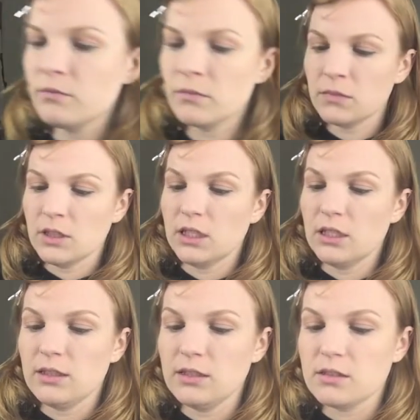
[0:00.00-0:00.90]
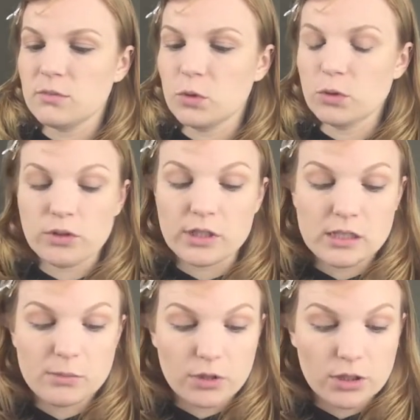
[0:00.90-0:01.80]
I'm gonna get this small
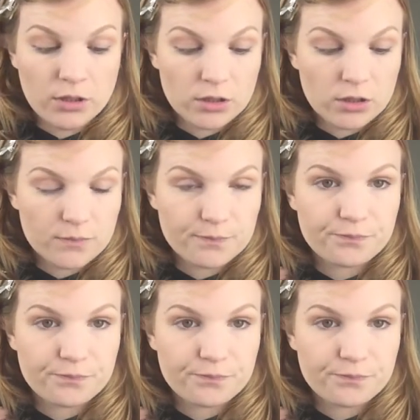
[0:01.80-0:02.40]
crease brush.